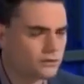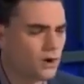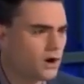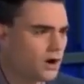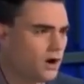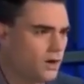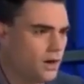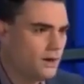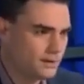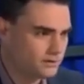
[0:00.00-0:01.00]
There's a strong
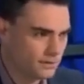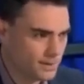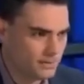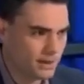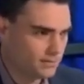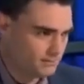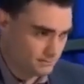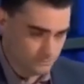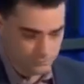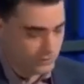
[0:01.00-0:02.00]
call by some people,
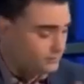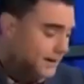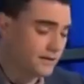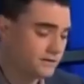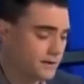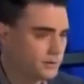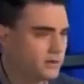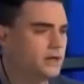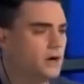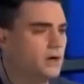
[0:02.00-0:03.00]
like friends of mine, like
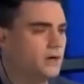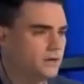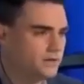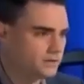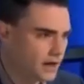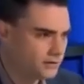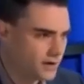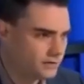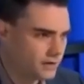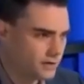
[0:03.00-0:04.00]
Dana Perino, that
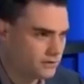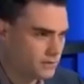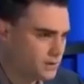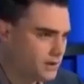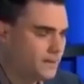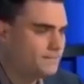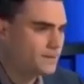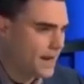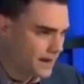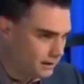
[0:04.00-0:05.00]
this guy should have his sentence
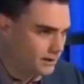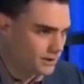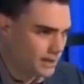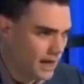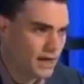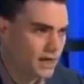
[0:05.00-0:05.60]
commuted. I agree